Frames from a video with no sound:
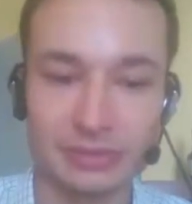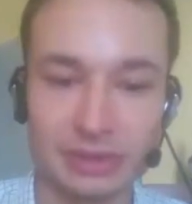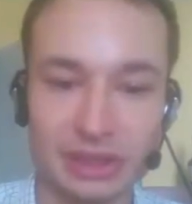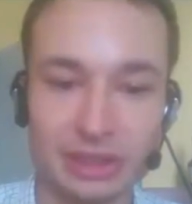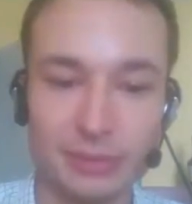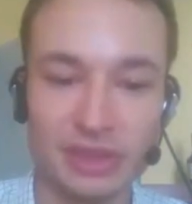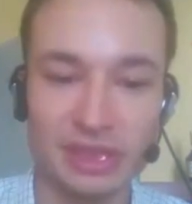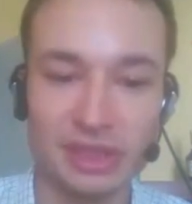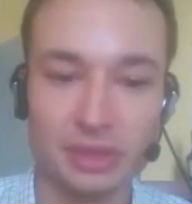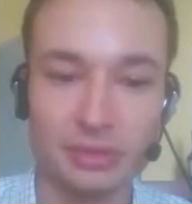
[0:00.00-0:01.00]
This
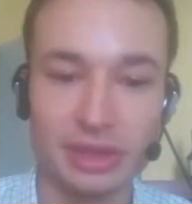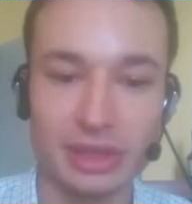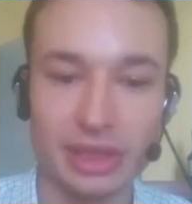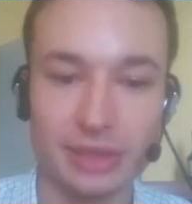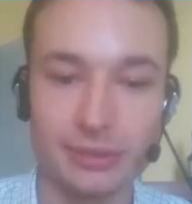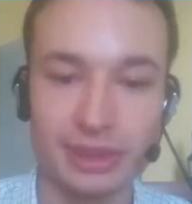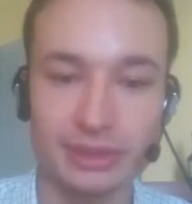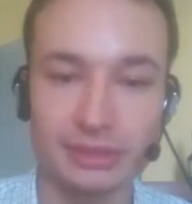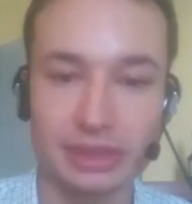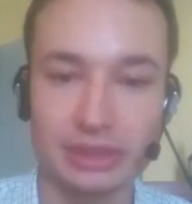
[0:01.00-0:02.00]
Mantis should harass a
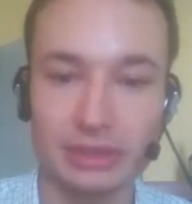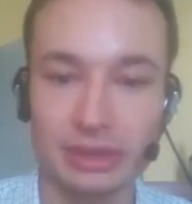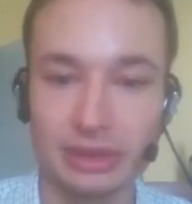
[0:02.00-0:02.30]
little.